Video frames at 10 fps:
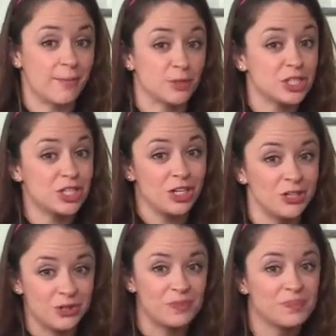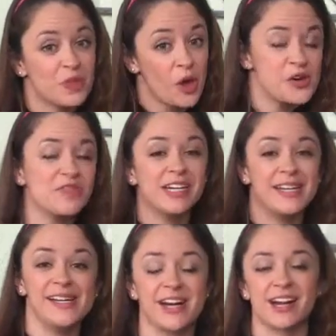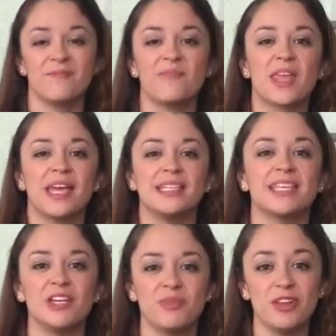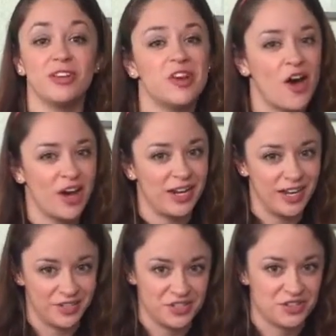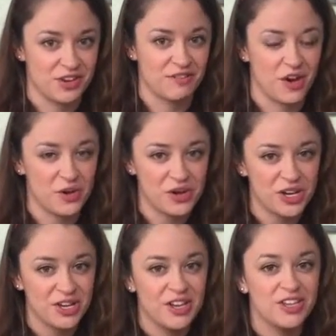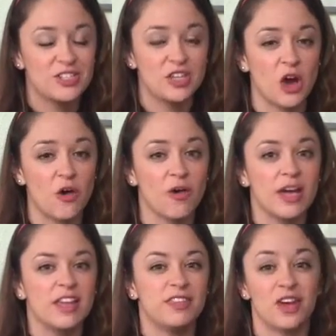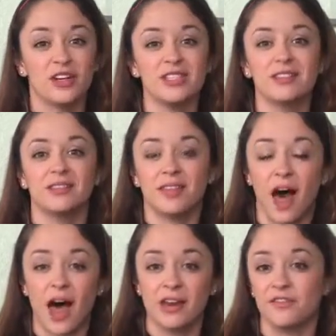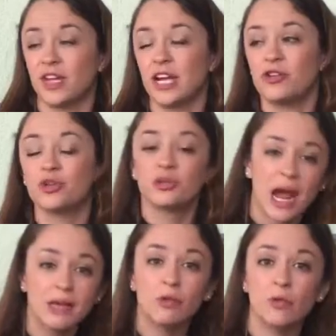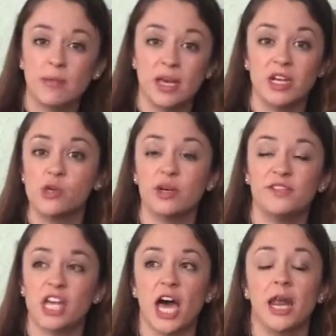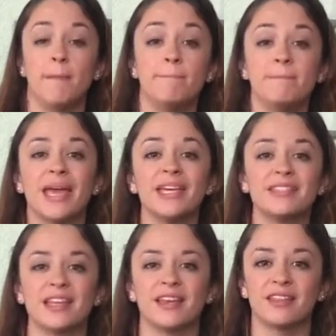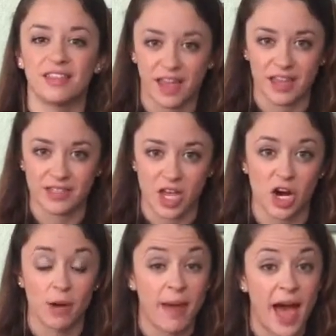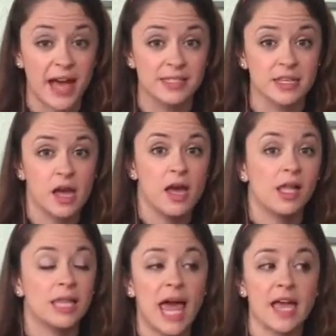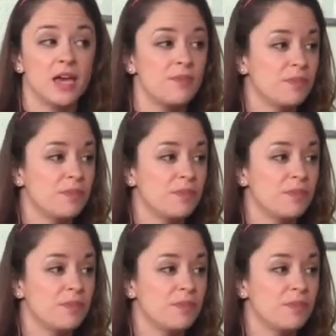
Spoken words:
number two, over here, is gonna be non-industry folk. So there is a lot of incredible women who have done amazing things in our past, like